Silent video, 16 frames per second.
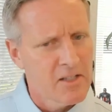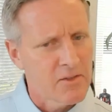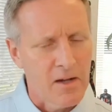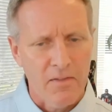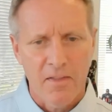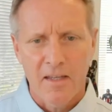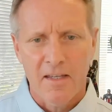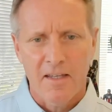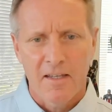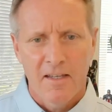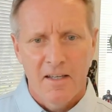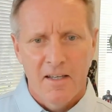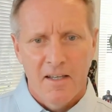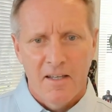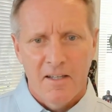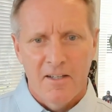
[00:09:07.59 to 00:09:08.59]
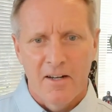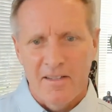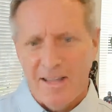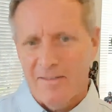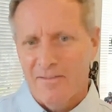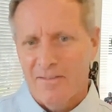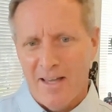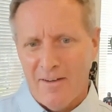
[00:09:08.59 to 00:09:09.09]
So I think, you
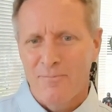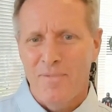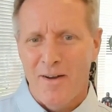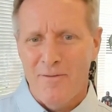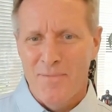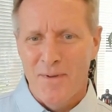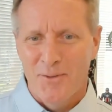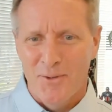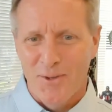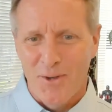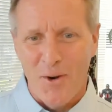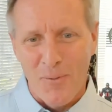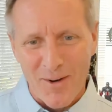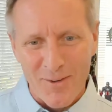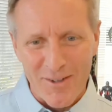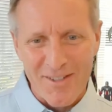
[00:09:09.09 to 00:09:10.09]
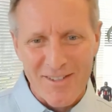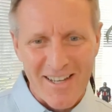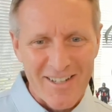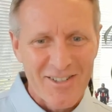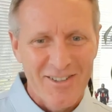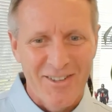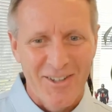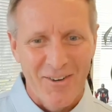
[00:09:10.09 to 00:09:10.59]
know, I've, I've been through the 01
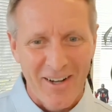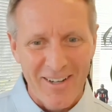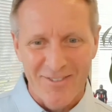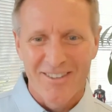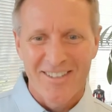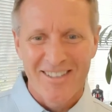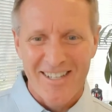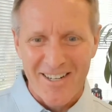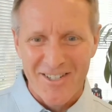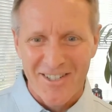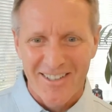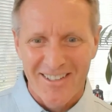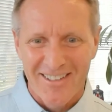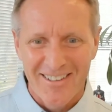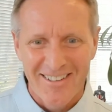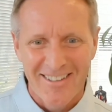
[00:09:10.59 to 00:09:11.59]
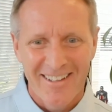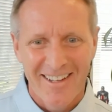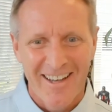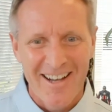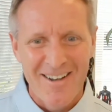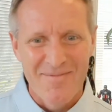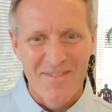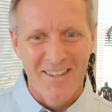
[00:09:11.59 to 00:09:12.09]
recession, the 08 recession.
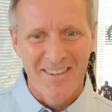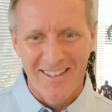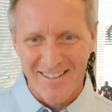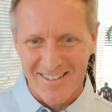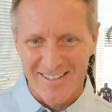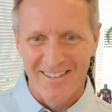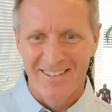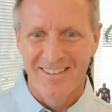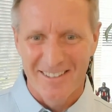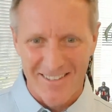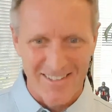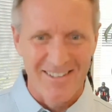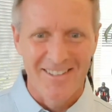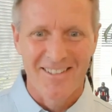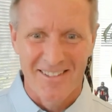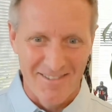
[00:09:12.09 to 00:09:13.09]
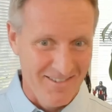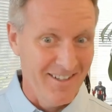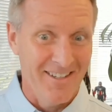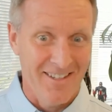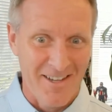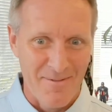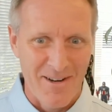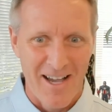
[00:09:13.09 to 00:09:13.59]
Um, this, this is
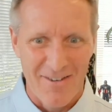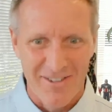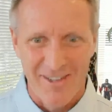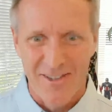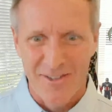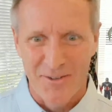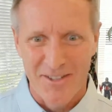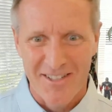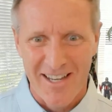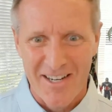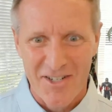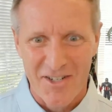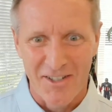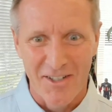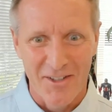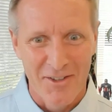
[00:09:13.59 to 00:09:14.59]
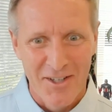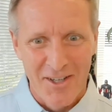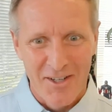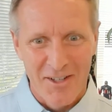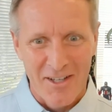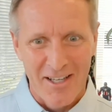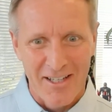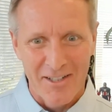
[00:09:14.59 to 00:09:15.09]
like coming out of another recession and,
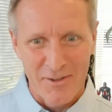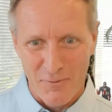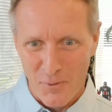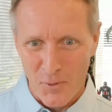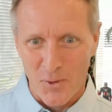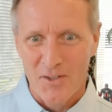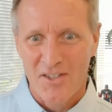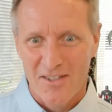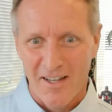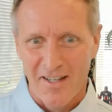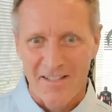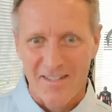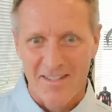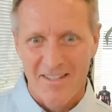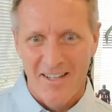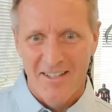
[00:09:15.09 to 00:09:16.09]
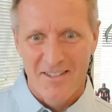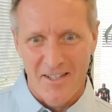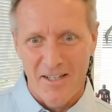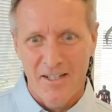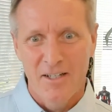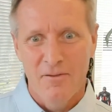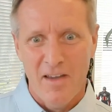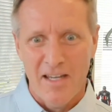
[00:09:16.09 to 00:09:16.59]
and it's forced us
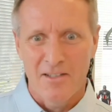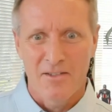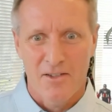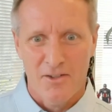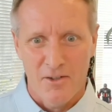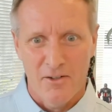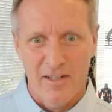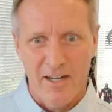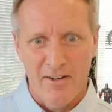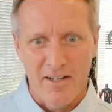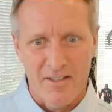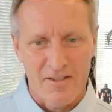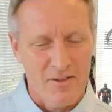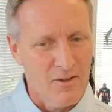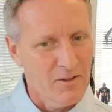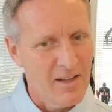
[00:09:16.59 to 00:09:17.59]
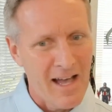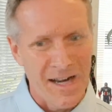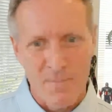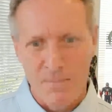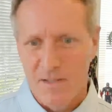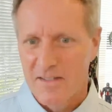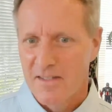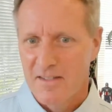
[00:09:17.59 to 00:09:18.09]
to innovate in certain areas. There are a
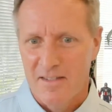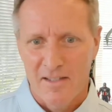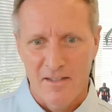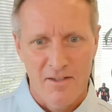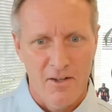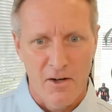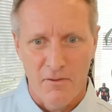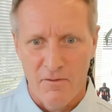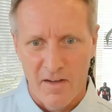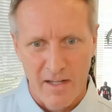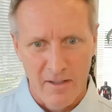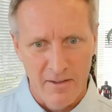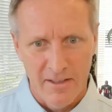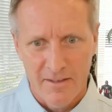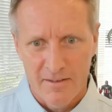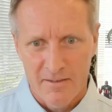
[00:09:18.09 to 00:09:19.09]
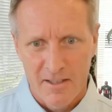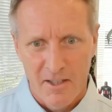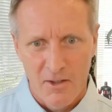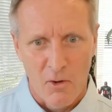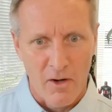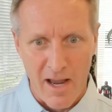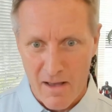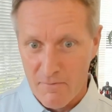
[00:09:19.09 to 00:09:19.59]
lot of businesses that are failing
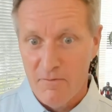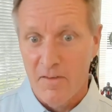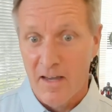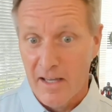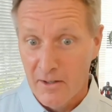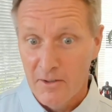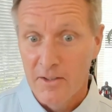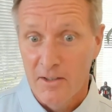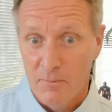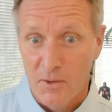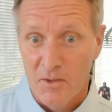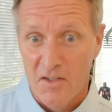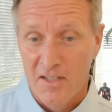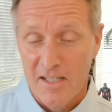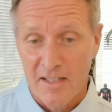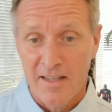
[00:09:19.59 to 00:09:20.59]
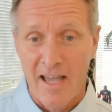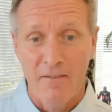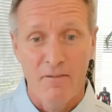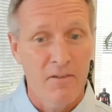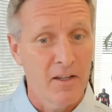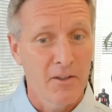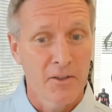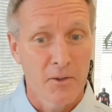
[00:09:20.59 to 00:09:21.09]
or have failed. We're seeing
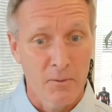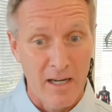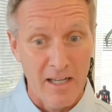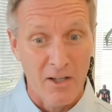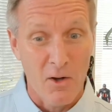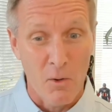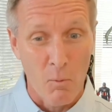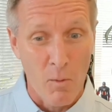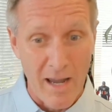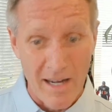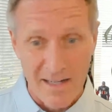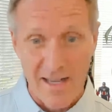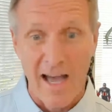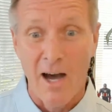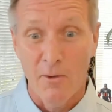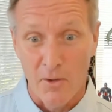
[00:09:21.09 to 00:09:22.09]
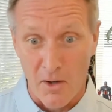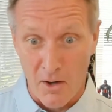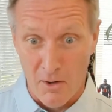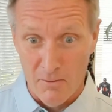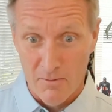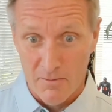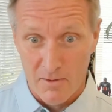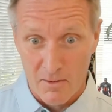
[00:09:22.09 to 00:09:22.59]
that failure rate go way down
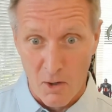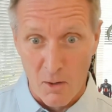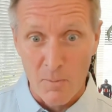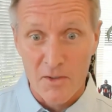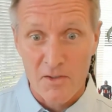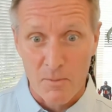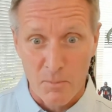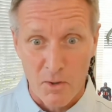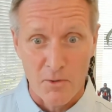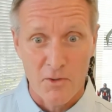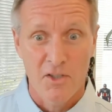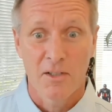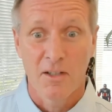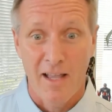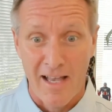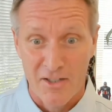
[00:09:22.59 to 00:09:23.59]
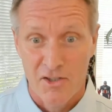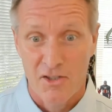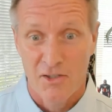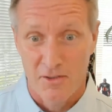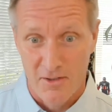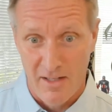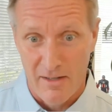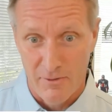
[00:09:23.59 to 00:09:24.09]
though, almost approaching
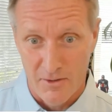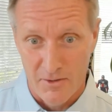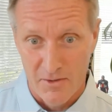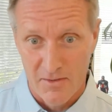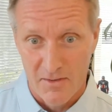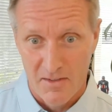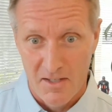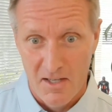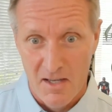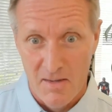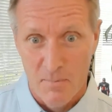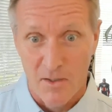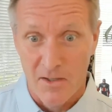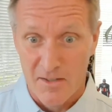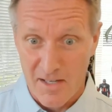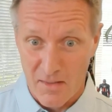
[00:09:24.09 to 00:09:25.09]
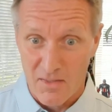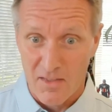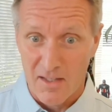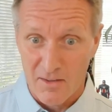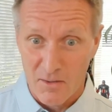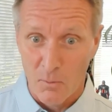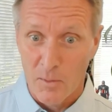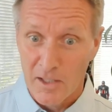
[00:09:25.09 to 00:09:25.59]
last year's levels because I
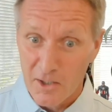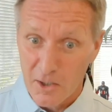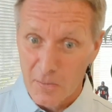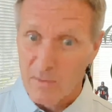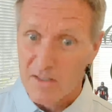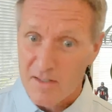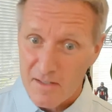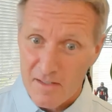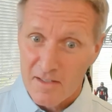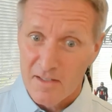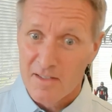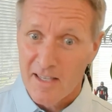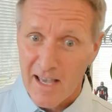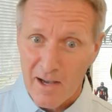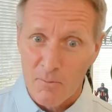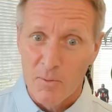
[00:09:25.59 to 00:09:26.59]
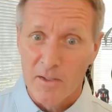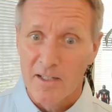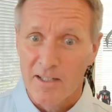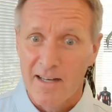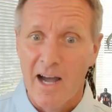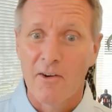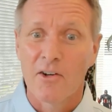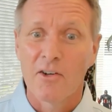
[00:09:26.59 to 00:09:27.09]
think the weaker businesses got
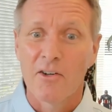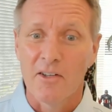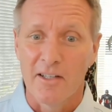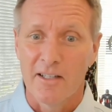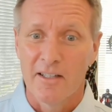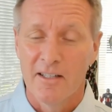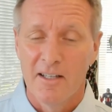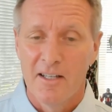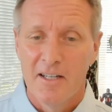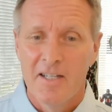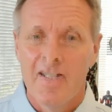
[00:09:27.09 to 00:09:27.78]
weeded out early.